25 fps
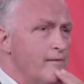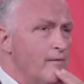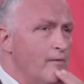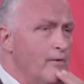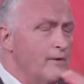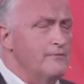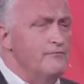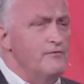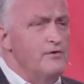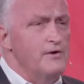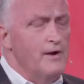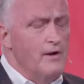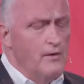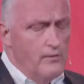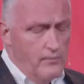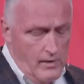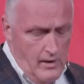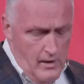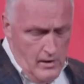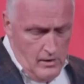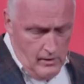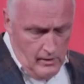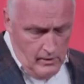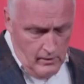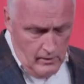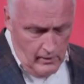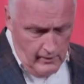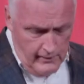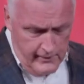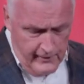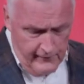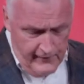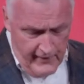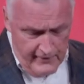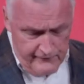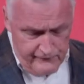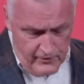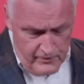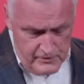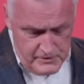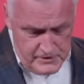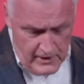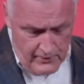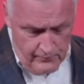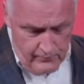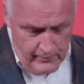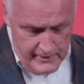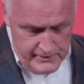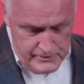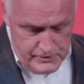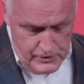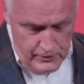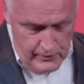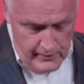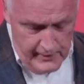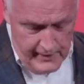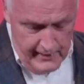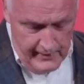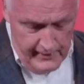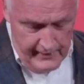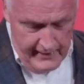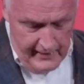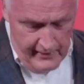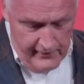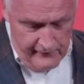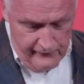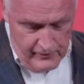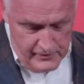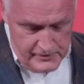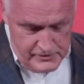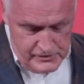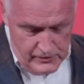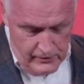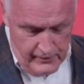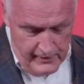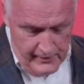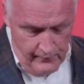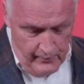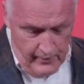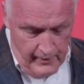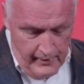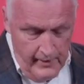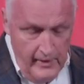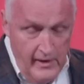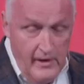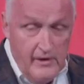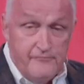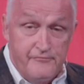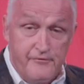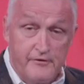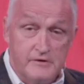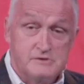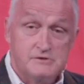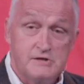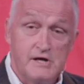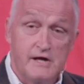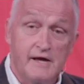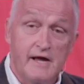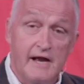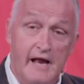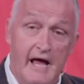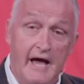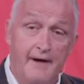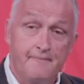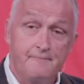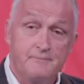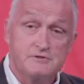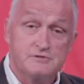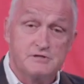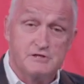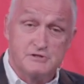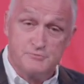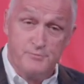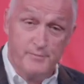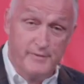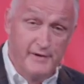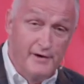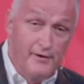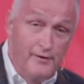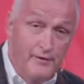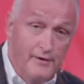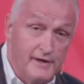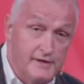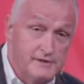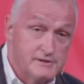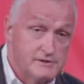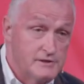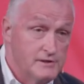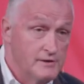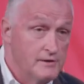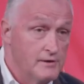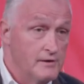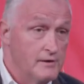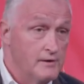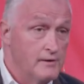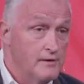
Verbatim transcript: What if you don't? L look at that verse I read to you again, down in verse 31. First thing that happens is bitterness.